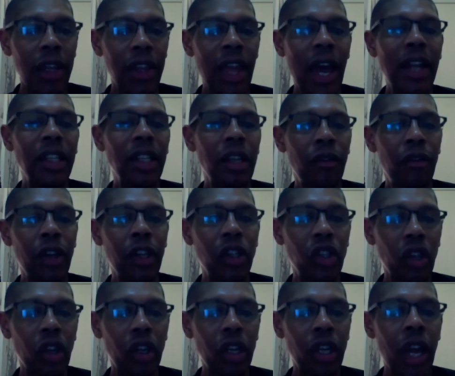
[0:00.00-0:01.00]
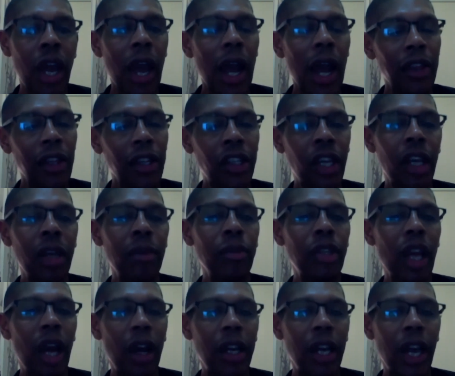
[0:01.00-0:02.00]
in that division, and the
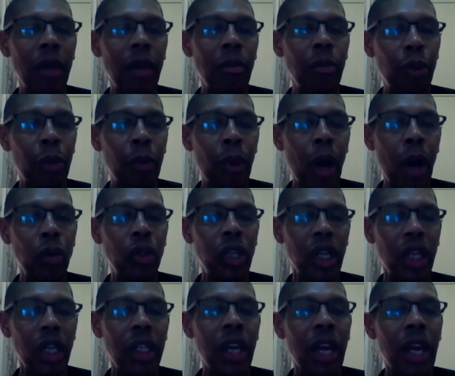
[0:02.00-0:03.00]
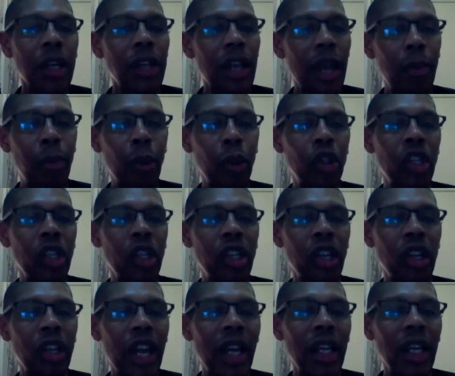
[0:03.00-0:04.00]
teams that are getting promoted, their
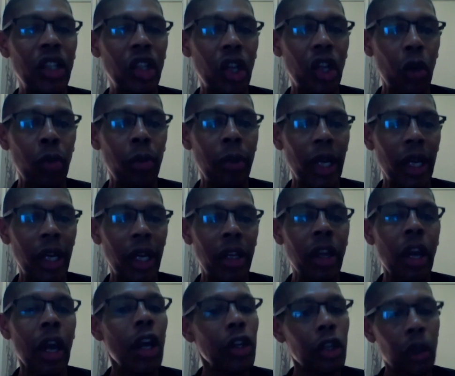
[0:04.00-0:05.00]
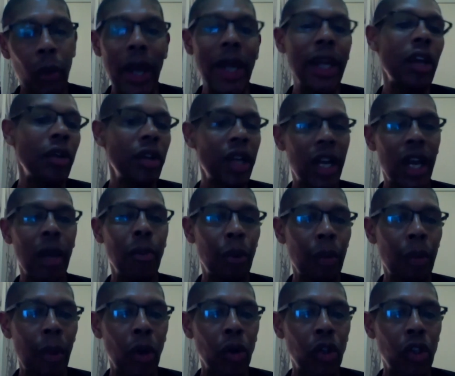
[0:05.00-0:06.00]
budgets are nearly 2 million, you ain't going to get
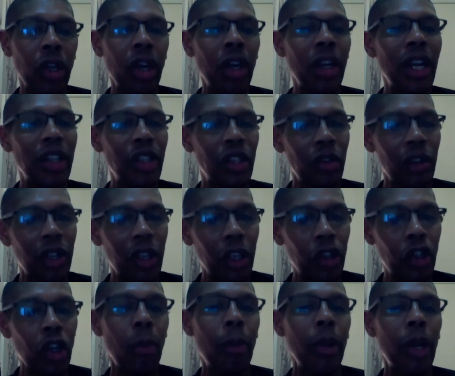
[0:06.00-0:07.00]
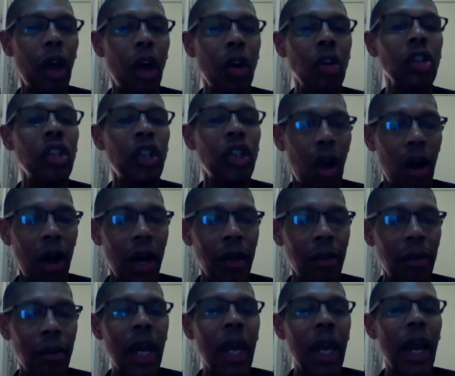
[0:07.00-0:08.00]
promotion unless you're in the job a long
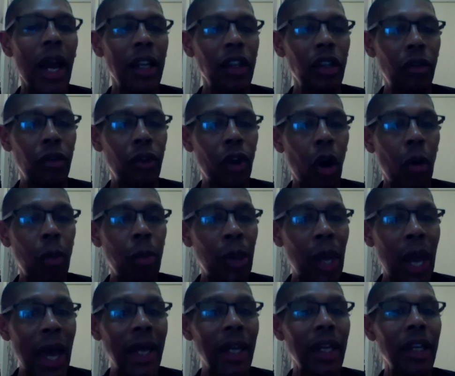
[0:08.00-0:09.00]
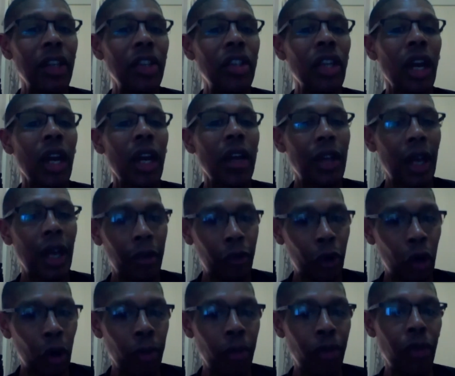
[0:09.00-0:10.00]
time and you've got players that
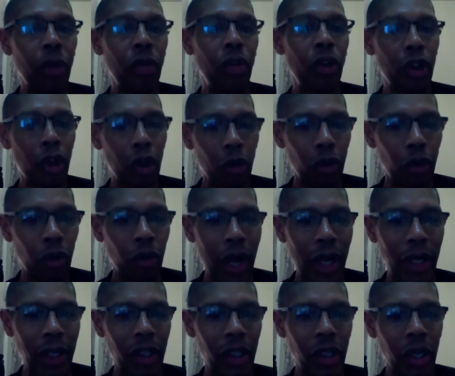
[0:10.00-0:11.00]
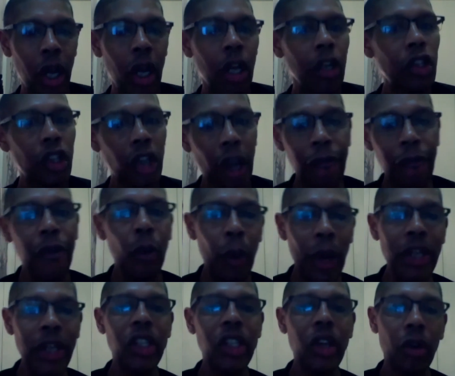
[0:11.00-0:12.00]
have come through the youth ranks.
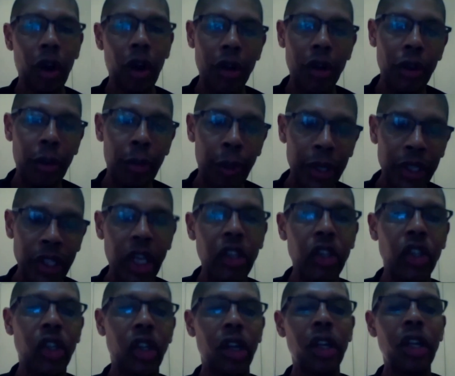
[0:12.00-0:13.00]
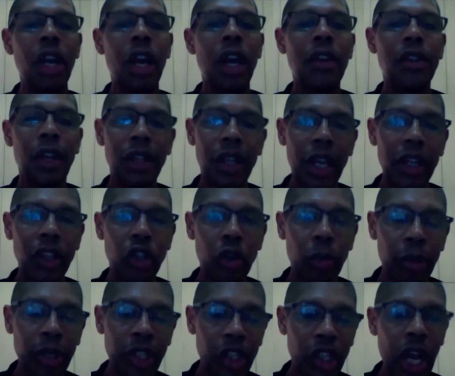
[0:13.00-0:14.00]
Sheffield Wednesday are in the position that they
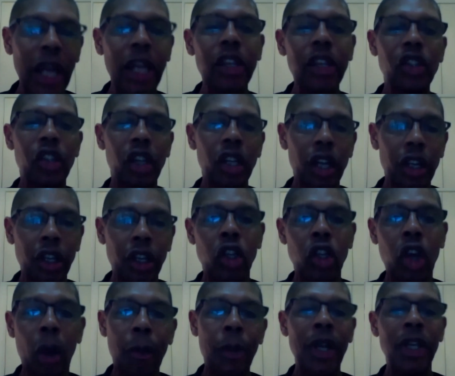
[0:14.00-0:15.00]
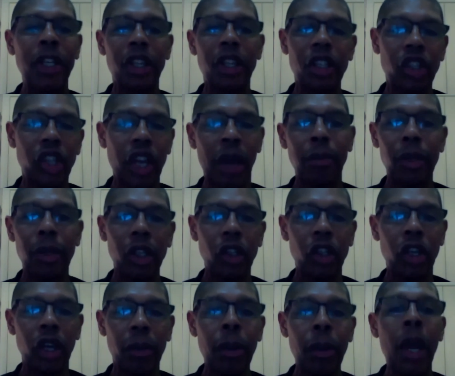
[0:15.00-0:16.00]
should be challenging at the top end of the
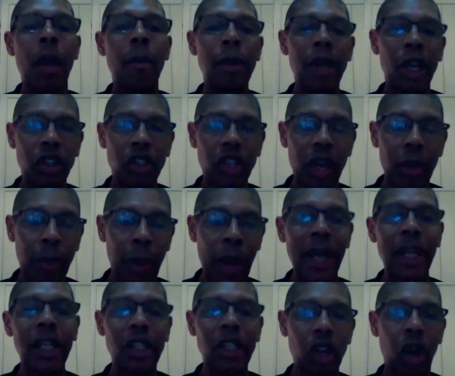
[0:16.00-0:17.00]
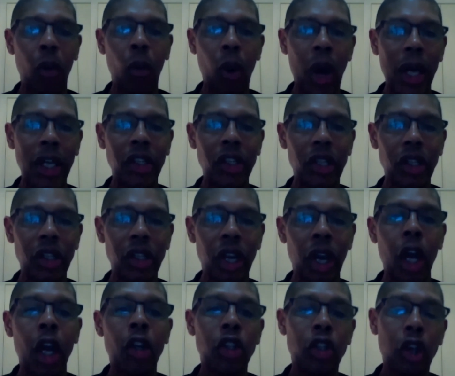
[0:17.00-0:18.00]
championship because they're paying top
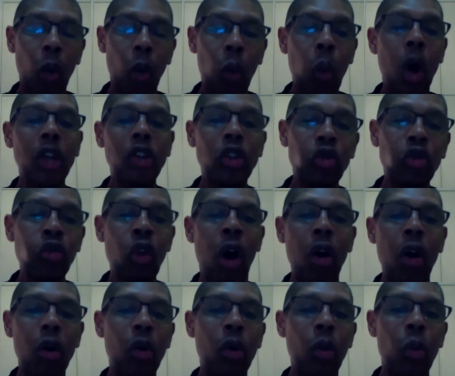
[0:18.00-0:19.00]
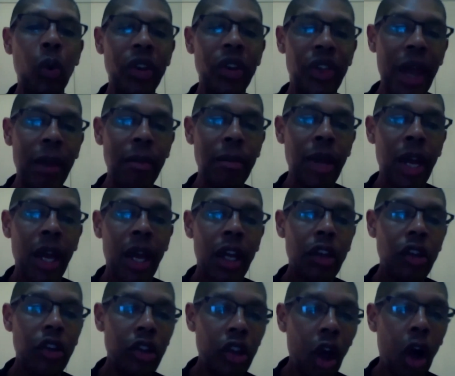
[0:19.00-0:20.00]
wages. So what's wrong with them
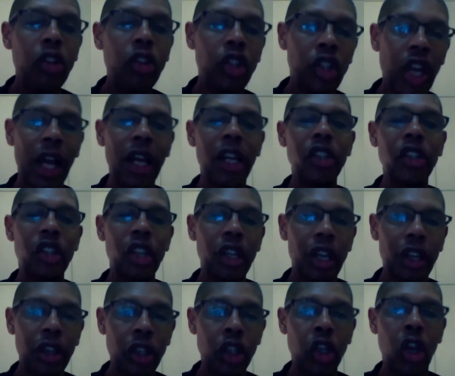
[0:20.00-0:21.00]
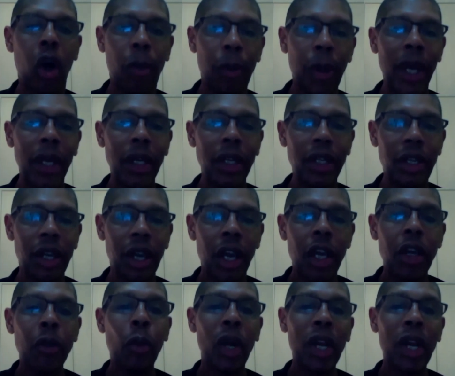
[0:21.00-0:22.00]
not challenging at the top end?
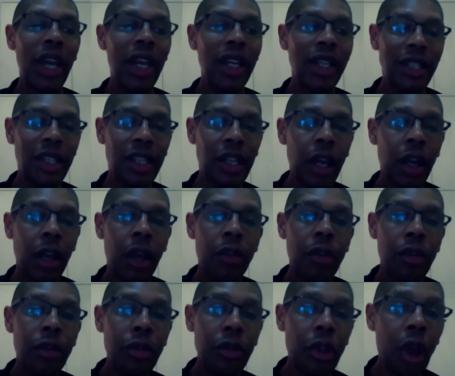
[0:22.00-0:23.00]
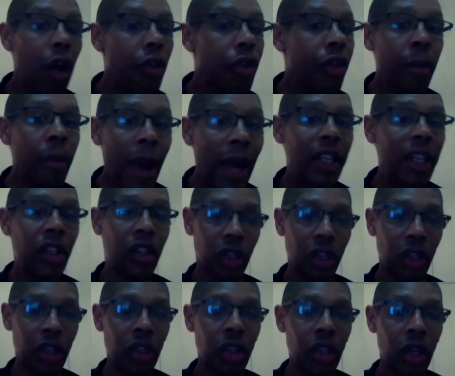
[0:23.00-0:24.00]
Well, it's not the
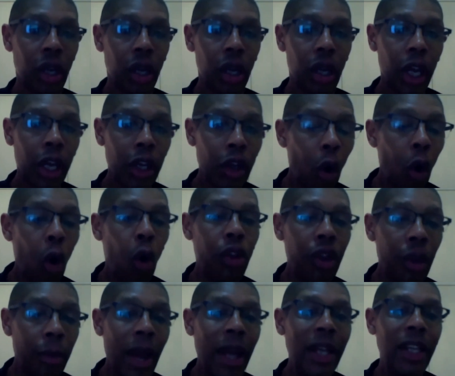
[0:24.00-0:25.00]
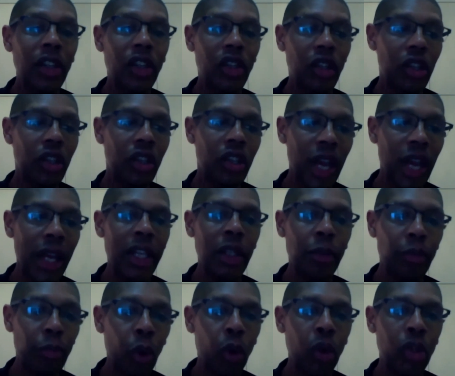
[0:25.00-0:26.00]
managers. In all the managers that
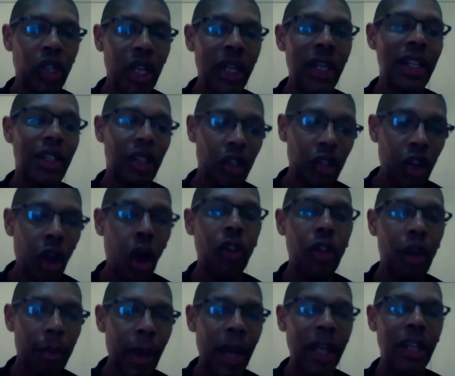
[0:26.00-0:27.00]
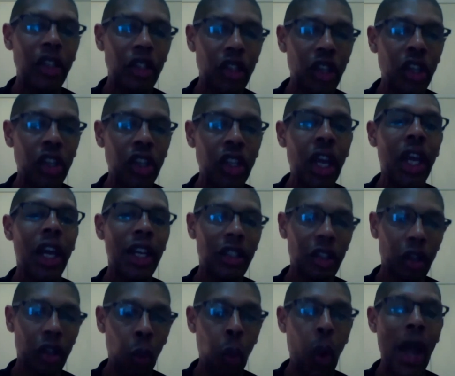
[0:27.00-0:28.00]
he's brought in, it's not the managers,
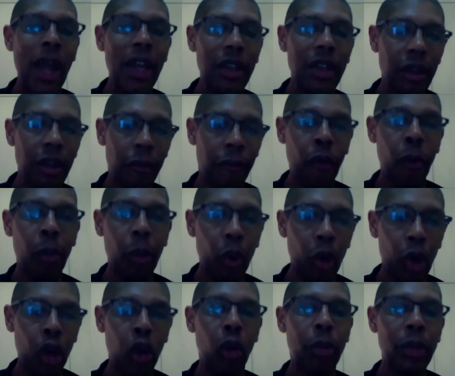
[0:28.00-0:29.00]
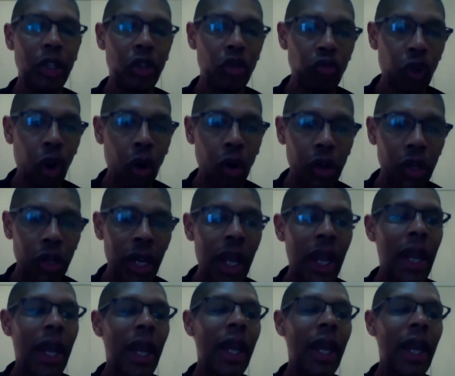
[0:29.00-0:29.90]
it's the way the football club is run,